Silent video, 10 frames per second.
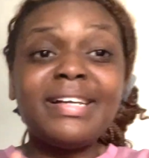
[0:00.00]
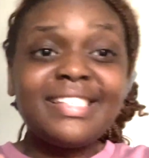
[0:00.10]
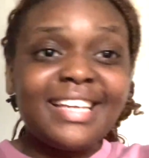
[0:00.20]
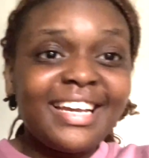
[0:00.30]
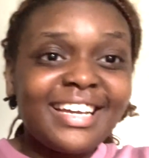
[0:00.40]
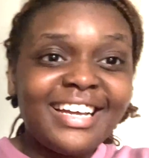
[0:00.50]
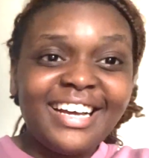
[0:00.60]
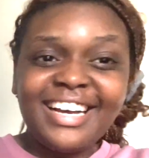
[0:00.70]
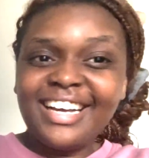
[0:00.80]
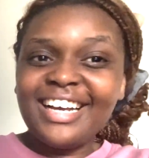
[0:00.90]
what am I
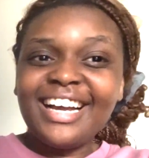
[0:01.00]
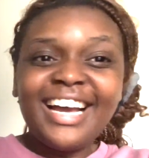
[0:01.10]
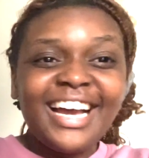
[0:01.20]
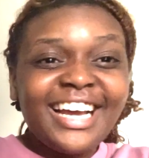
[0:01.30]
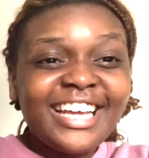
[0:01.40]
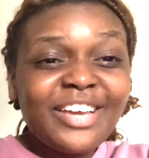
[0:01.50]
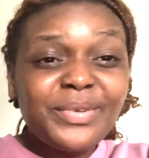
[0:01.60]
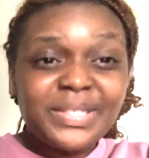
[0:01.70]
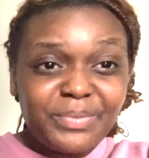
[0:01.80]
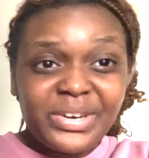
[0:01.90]
saying?
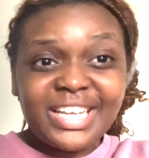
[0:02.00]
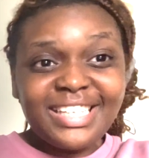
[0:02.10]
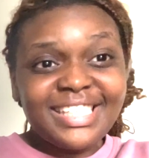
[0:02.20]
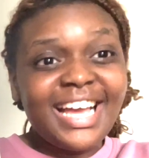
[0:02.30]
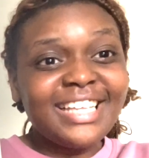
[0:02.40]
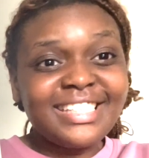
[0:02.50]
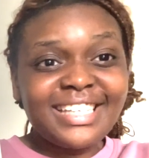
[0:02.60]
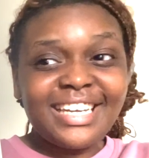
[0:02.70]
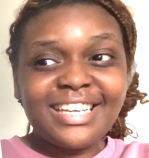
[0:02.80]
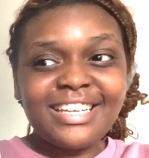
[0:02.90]
It was pretty
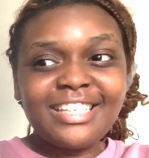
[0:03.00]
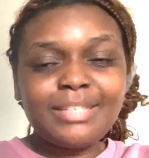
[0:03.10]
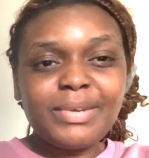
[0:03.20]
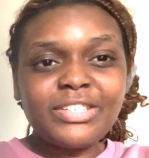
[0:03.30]
intense, like